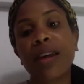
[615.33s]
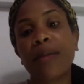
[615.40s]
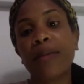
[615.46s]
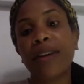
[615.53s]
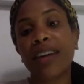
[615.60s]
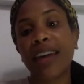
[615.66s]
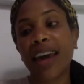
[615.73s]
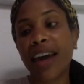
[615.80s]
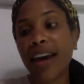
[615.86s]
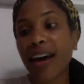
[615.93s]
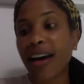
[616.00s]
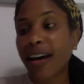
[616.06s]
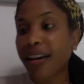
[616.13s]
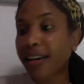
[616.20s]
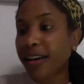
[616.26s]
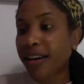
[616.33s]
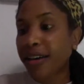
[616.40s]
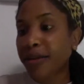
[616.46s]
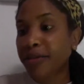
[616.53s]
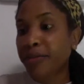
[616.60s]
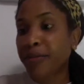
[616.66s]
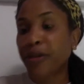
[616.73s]
But yeah,
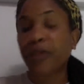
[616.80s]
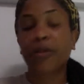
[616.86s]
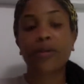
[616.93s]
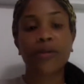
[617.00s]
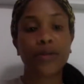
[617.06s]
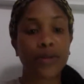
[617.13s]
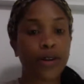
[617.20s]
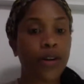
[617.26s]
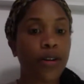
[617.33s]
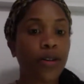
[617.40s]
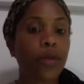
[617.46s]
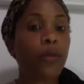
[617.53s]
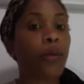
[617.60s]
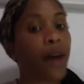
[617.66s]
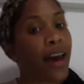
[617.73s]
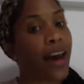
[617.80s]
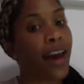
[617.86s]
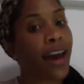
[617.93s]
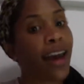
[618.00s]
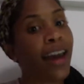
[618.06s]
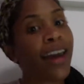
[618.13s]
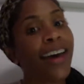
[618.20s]
book reviews are on the
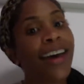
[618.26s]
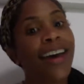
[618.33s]
way,